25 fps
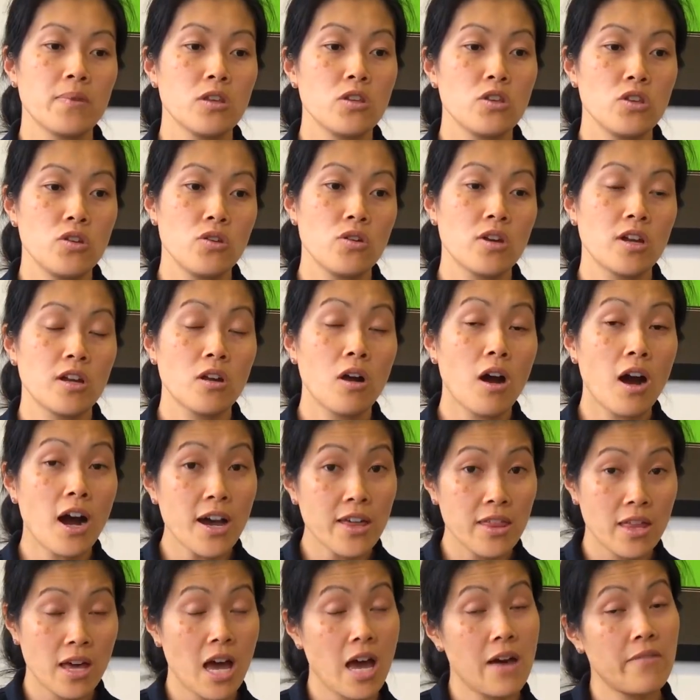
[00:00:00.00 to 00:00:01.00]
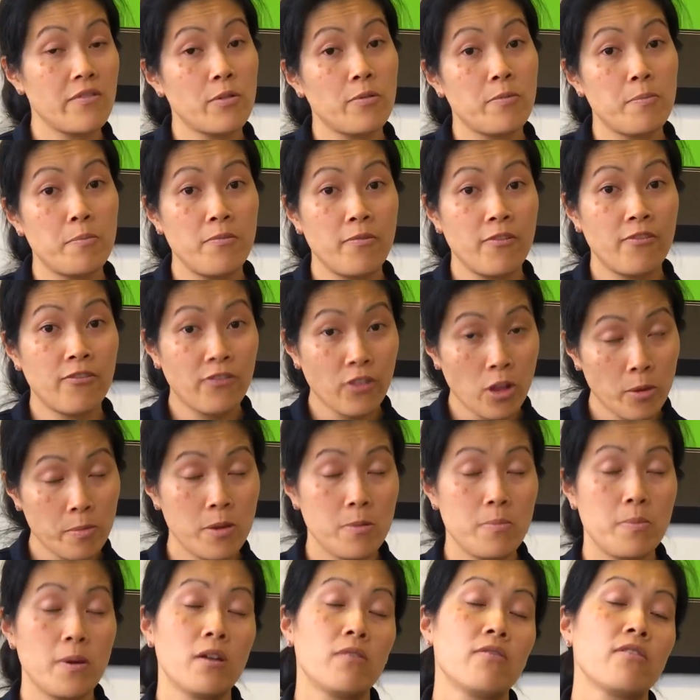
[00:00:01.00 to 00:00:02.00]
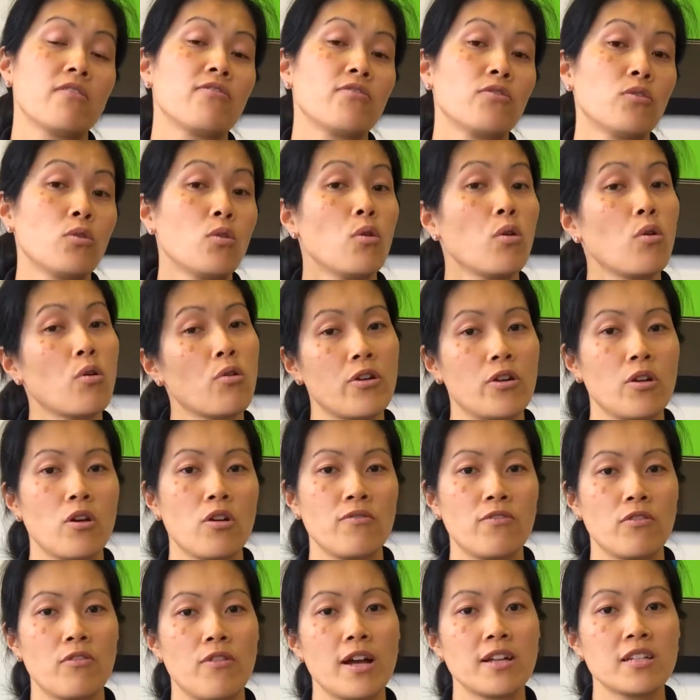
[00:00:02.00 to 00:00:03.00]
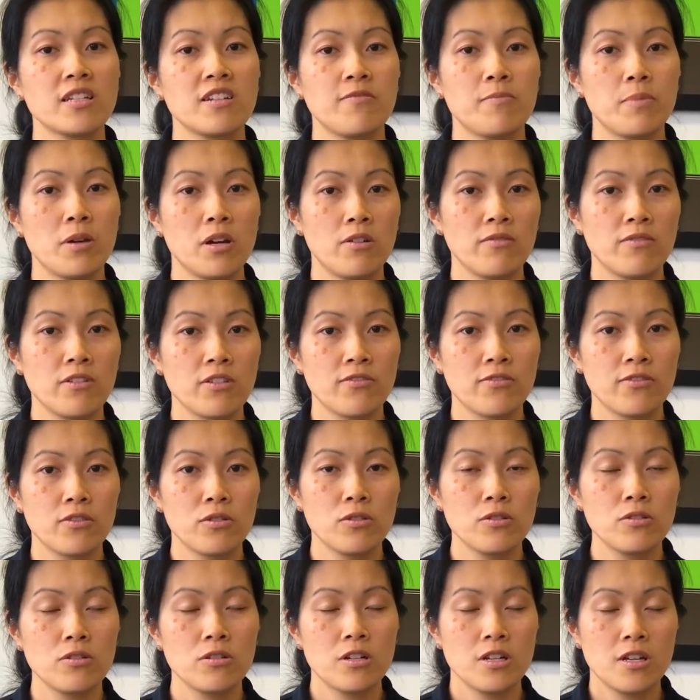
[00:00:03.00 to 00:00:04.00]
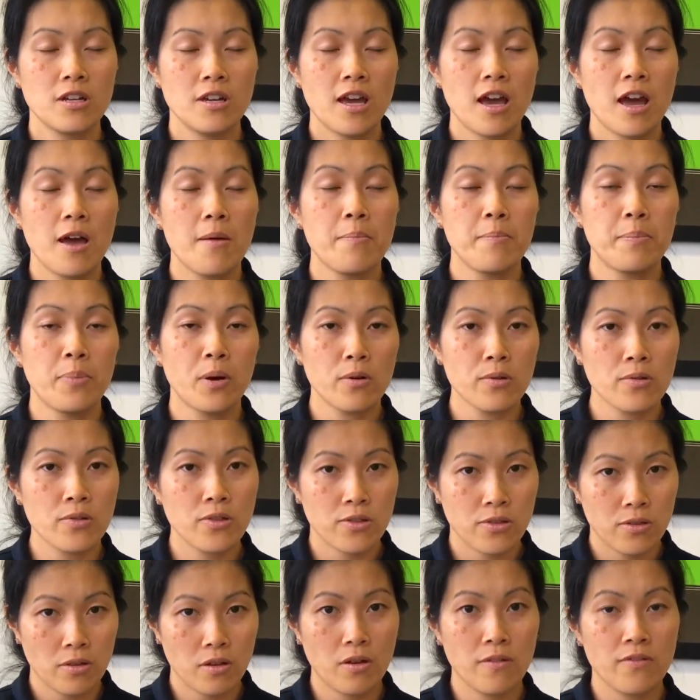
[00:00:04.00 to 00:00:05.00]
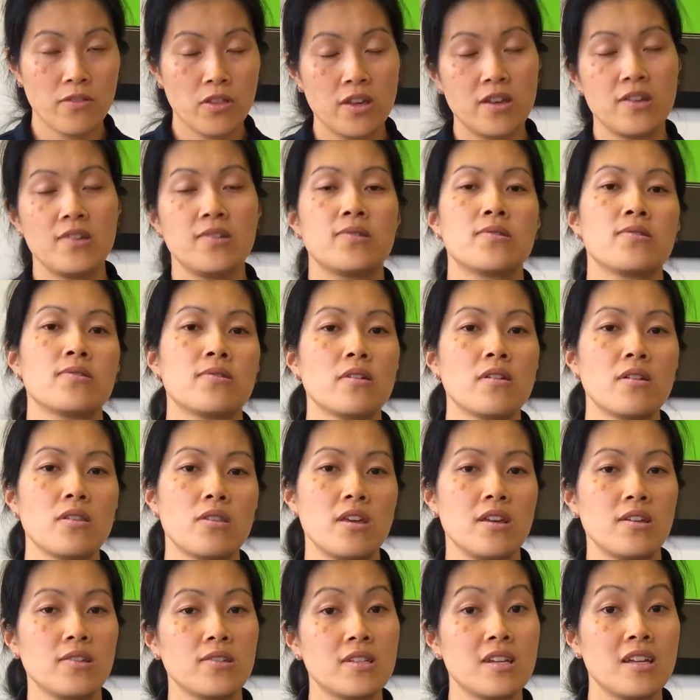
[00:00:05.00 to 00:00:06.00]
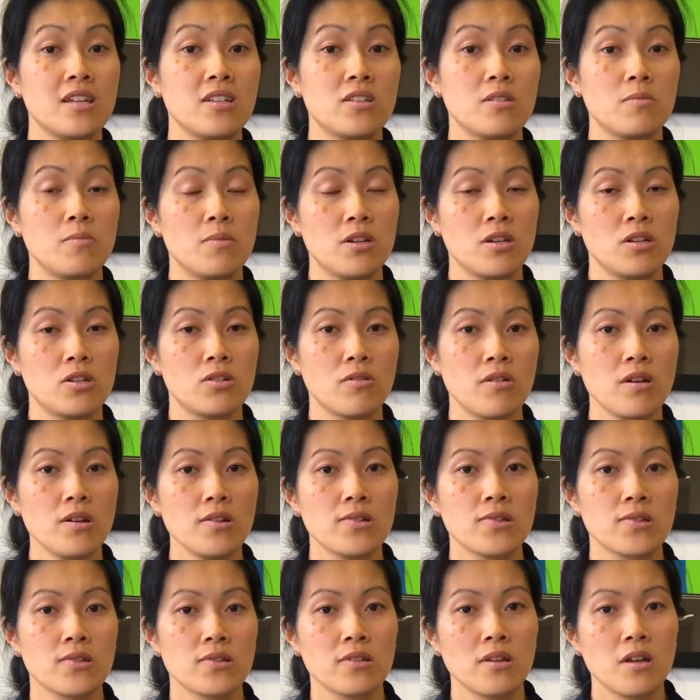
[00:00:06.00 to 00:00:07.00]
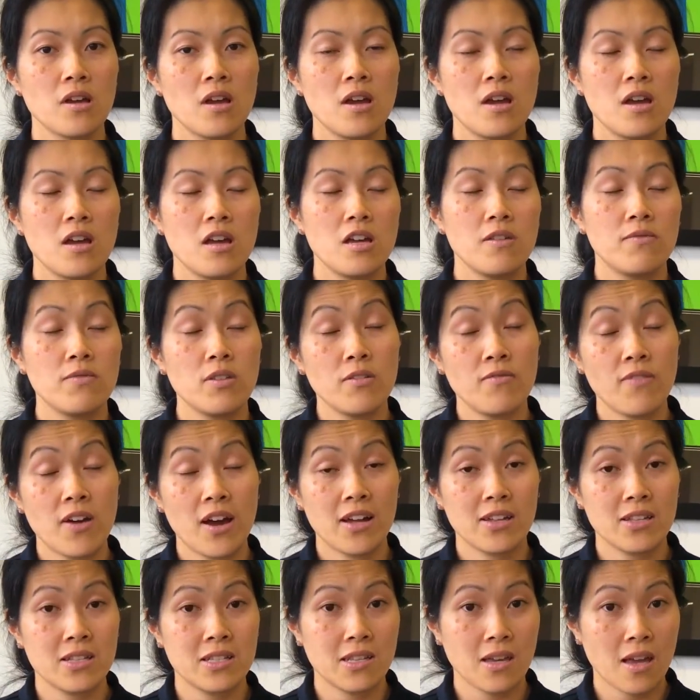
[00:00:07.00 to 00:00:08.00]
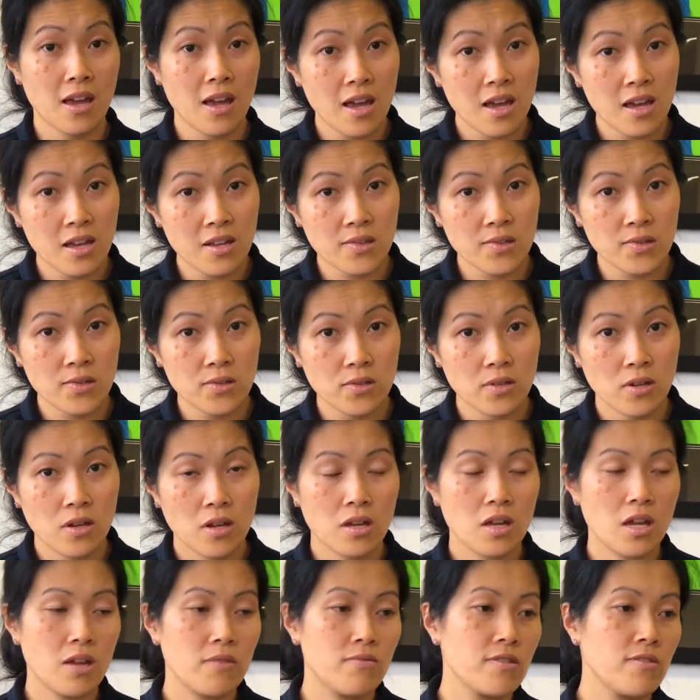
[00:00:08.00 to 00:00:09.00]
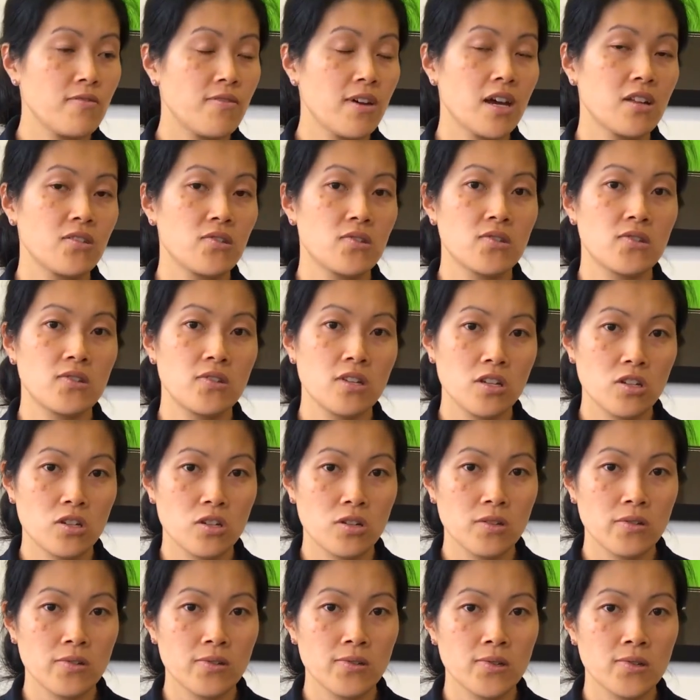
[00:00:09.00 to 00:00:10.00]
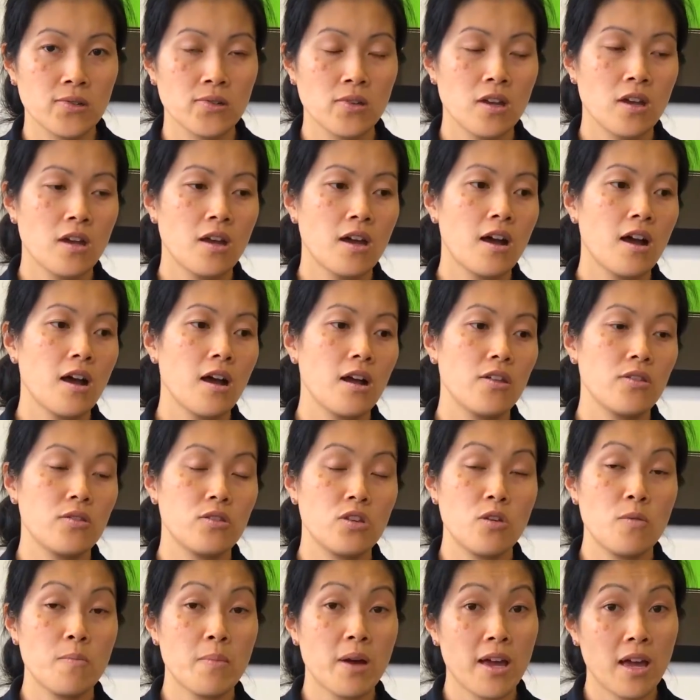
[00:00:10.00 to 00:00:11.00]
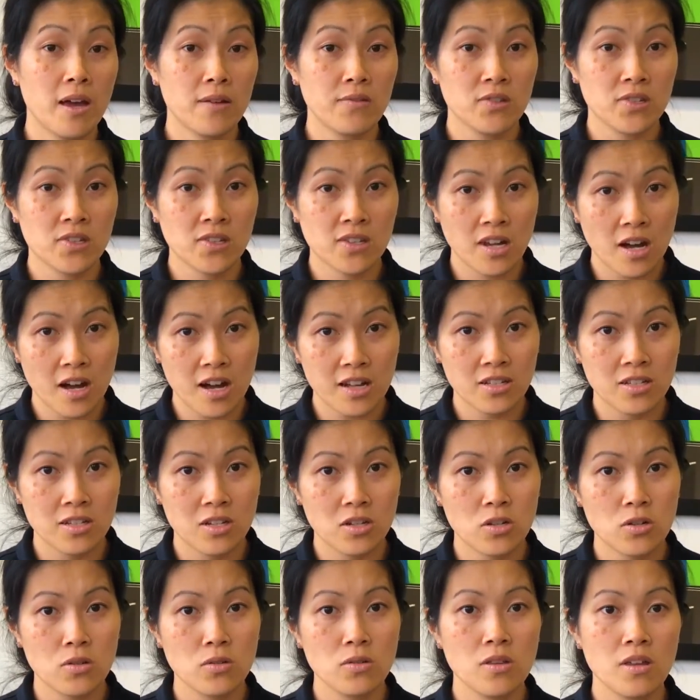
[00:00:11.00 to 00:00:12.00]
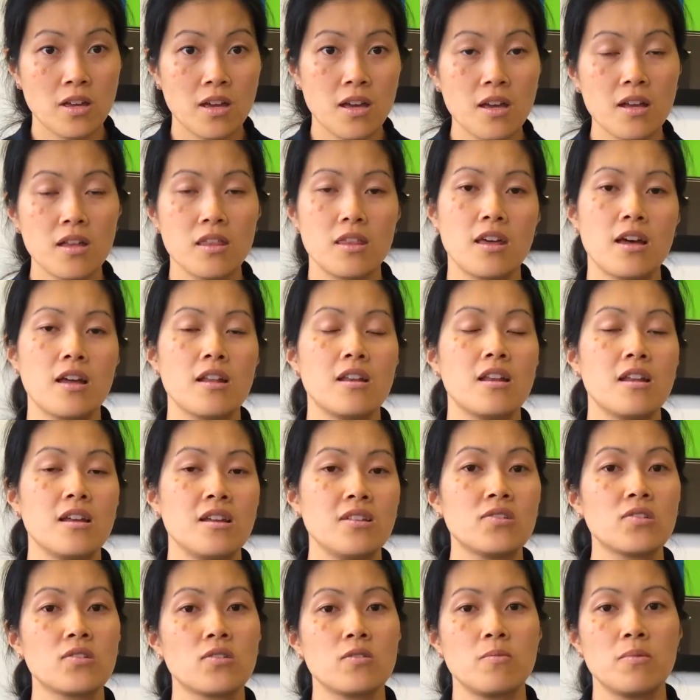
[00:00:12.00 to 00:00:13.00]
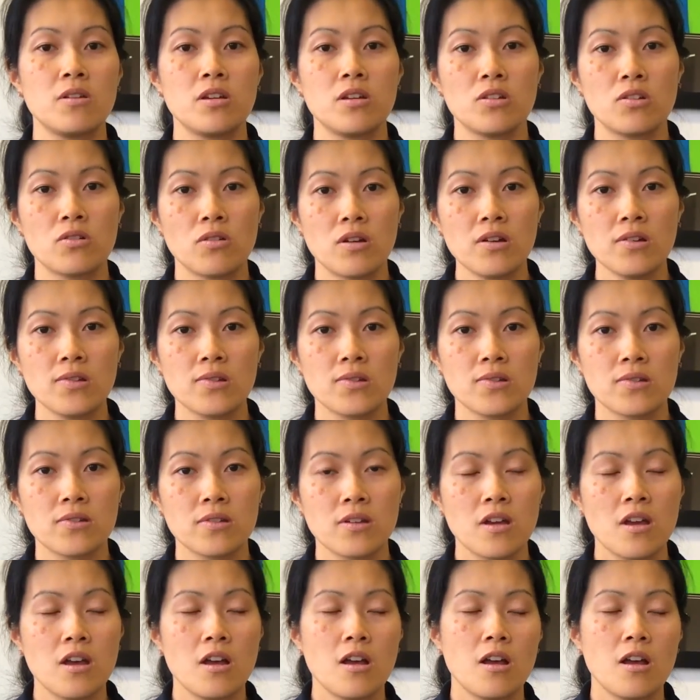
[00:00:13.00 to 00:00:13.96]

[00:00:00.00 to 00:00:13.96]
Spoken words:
you can either have a floppy pelvic floor or an overactive pelvic floor, and both of these things need to be addressed. If you've had tears, if you've had stitches, you may have scar tissue there that needs to be addressed.